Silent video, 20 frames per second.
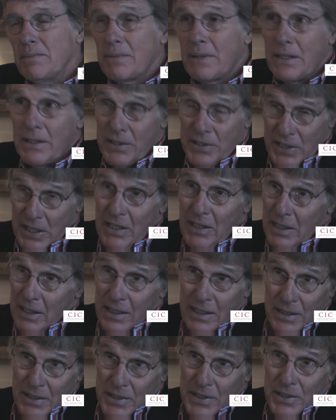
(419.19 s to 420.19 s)

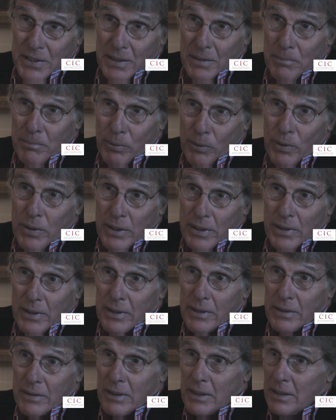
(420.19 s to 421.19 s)
Concealing is
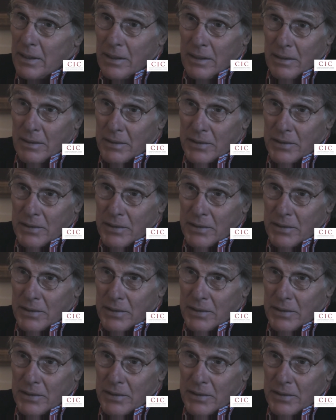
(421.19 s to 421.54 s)
important in